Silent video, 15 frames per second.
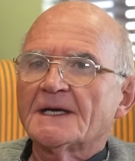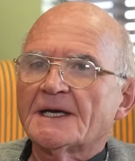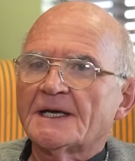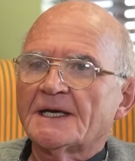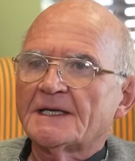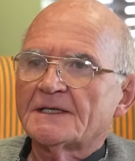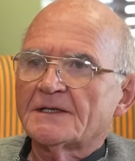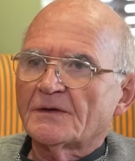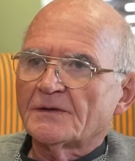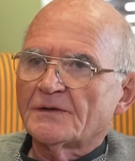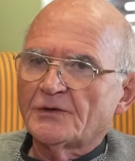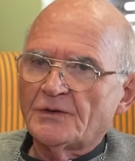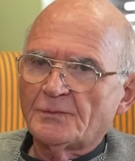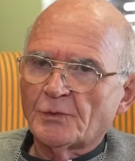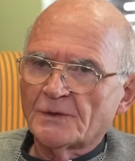And
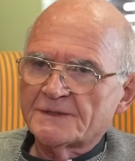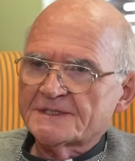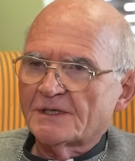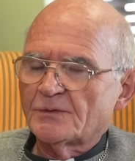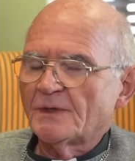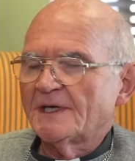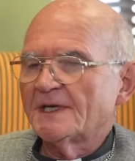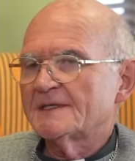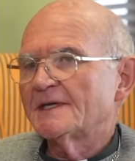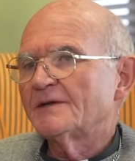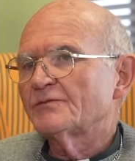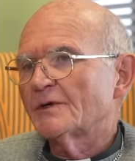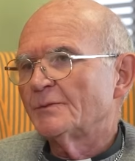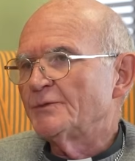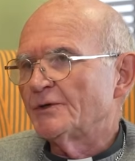the reports that we're getting
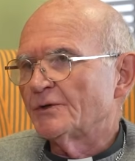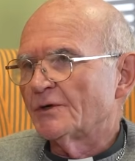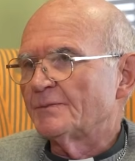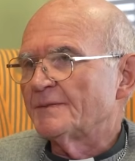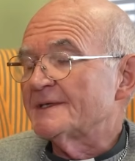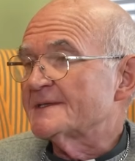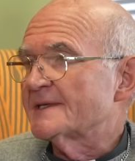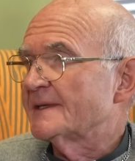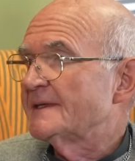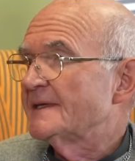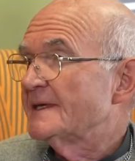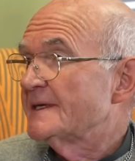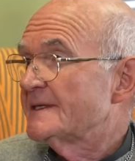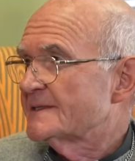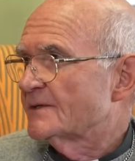from Europe is that
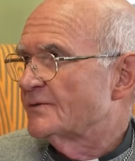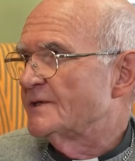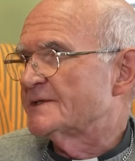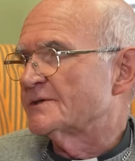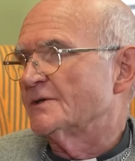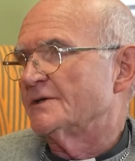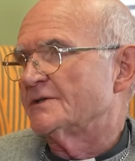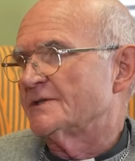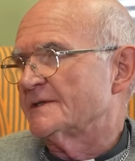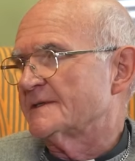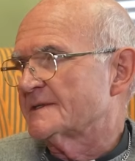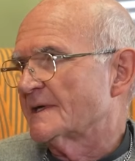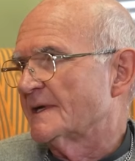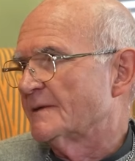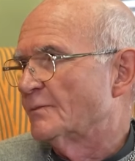there is a
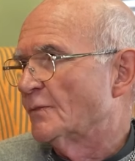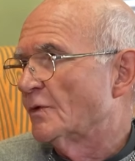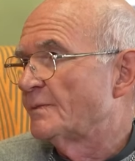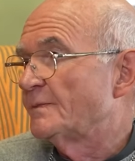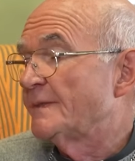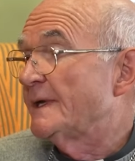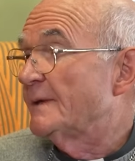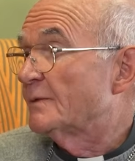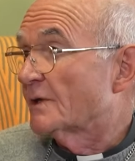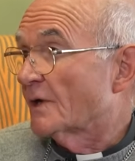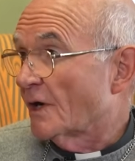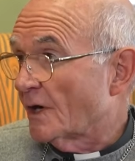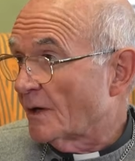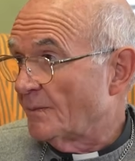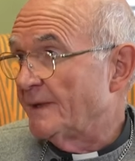resurgence. More people
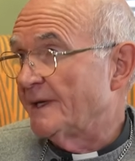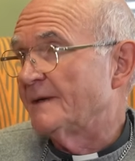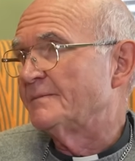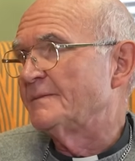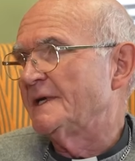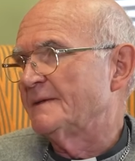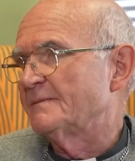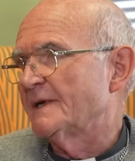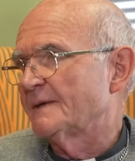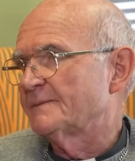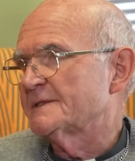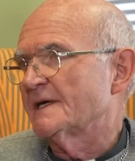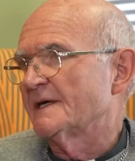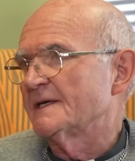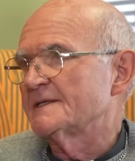are being
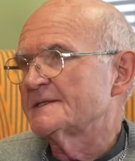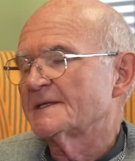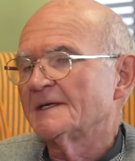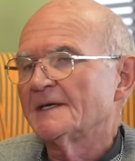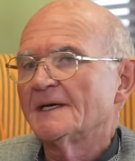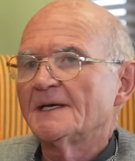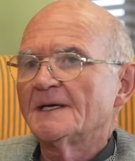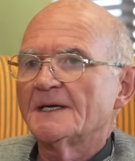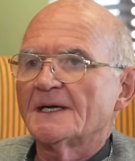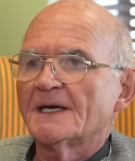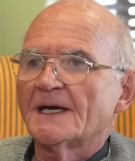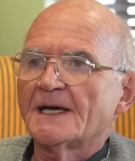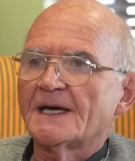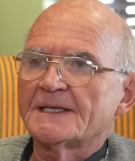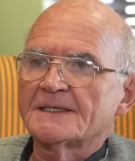baptized,
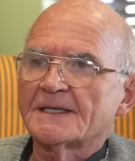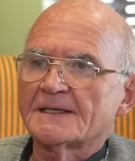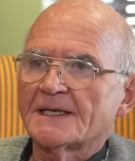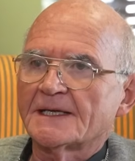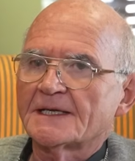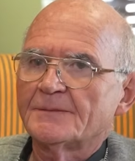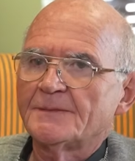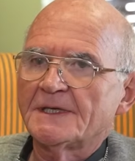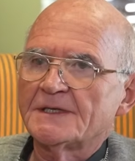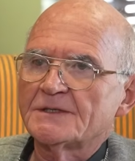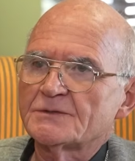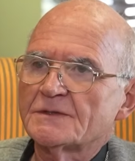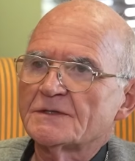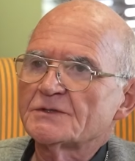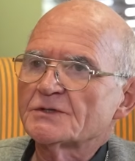and they're coming
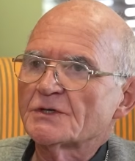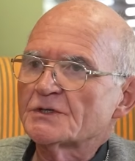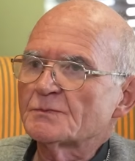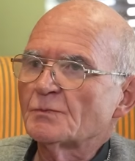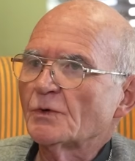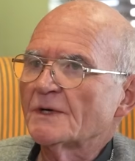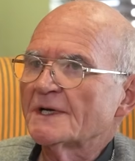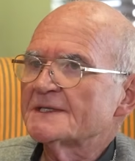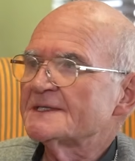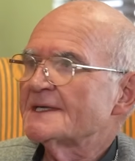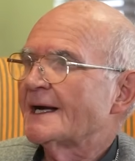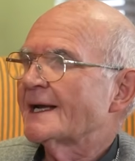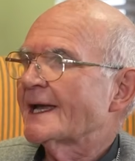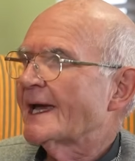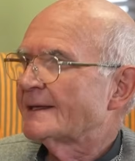into the church more as
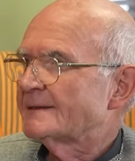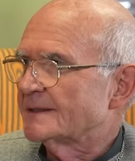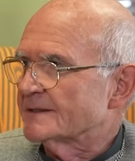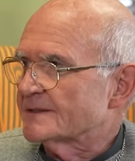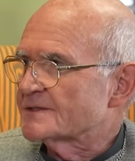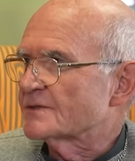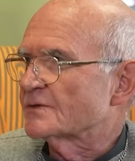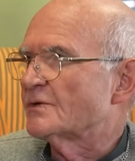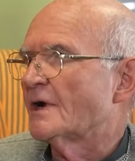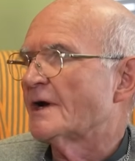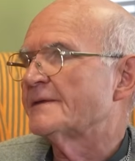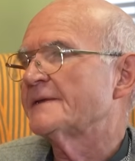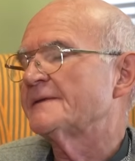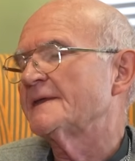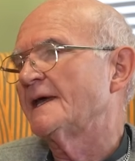young adults
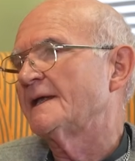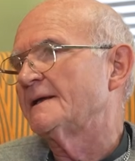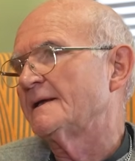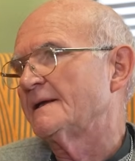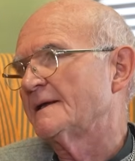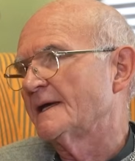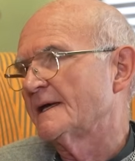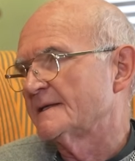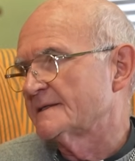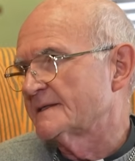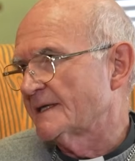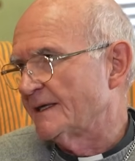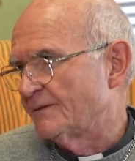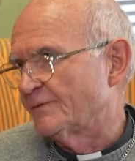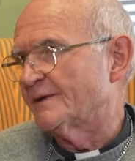rather than
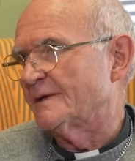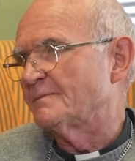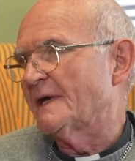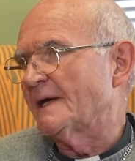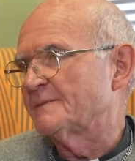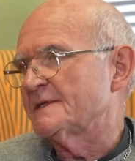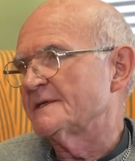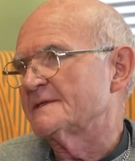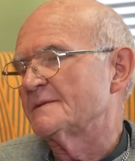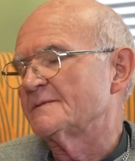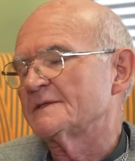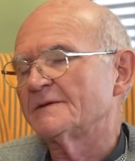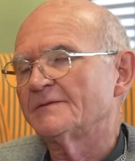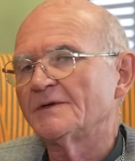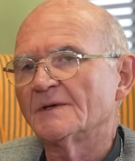as infant
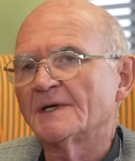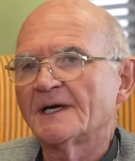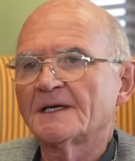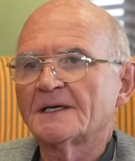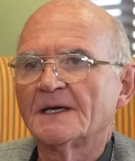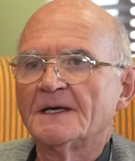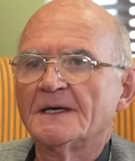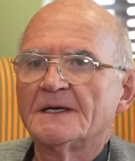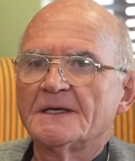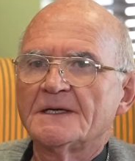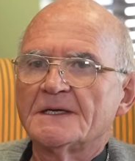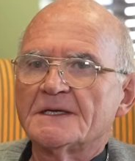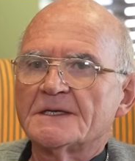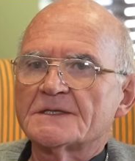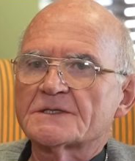baptisms, if you like.
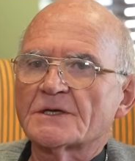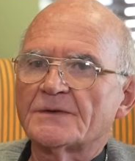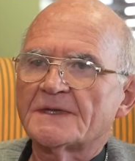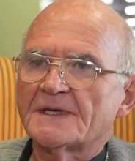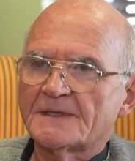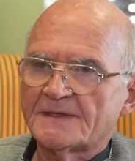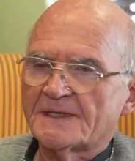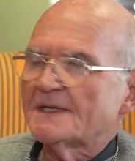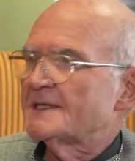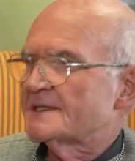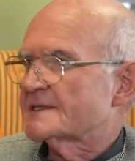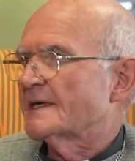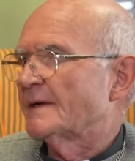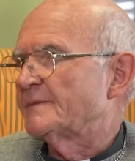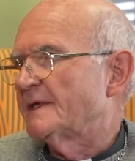So there is
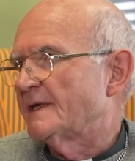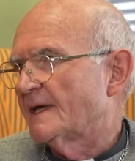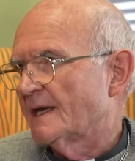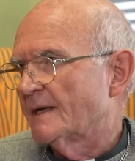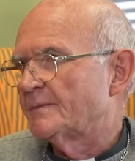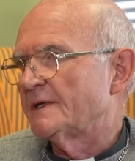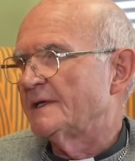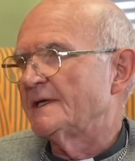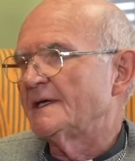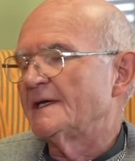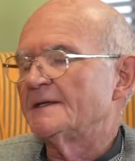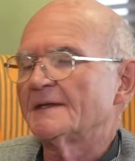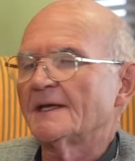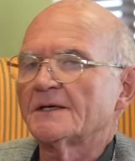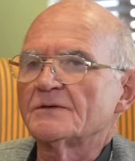something happening
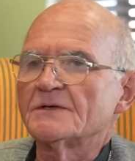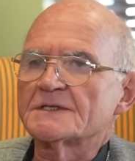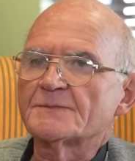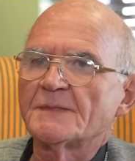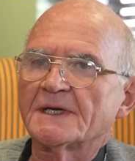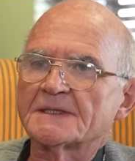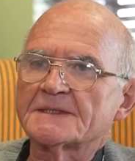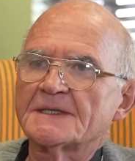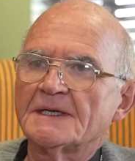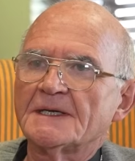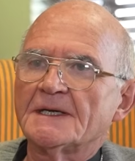in that respect.